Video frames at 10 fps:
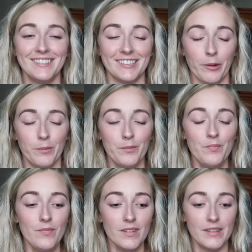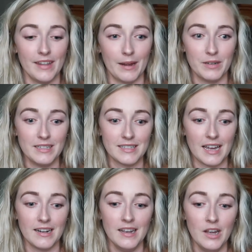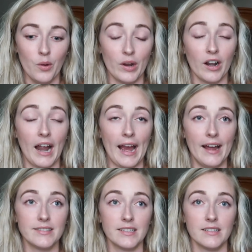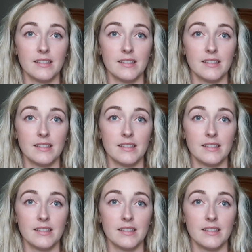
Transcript: So that being said, we are at